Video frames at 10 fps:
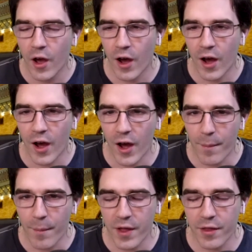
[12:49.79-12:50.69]
Um,
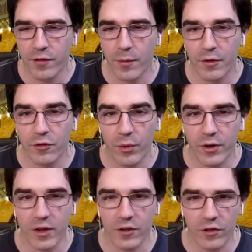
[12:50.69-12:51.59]
and this semester, we're
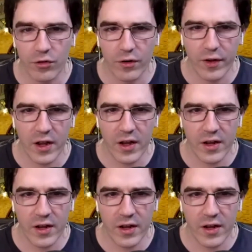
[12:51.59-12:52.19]
teaching sort of a